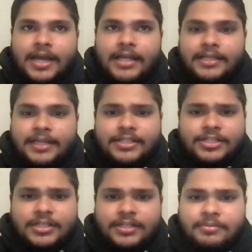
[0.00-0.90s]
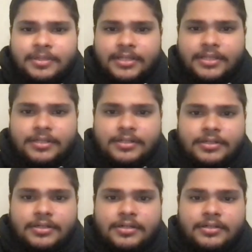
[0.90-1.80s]
And then next year they played the
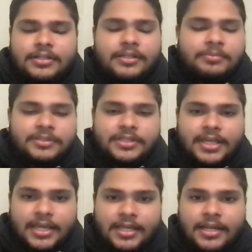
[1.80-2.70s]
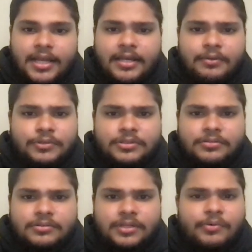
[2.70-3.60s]
uh, the Clippers again, and it was
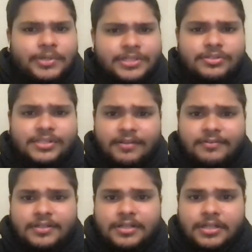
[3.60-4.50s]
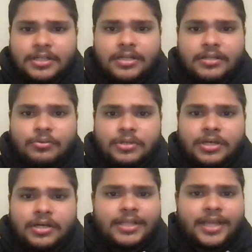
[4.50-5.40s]
it went to seven. Uh, Luka,
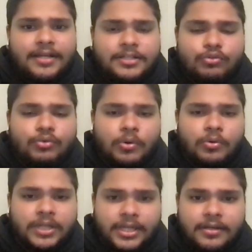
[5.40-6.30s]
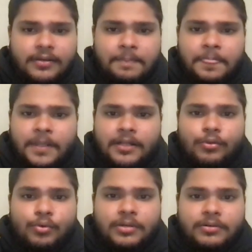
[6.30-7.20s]
they had a 2-0 lead.
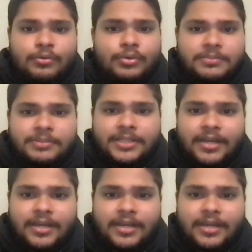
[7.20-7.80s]
Luka, Luka's and they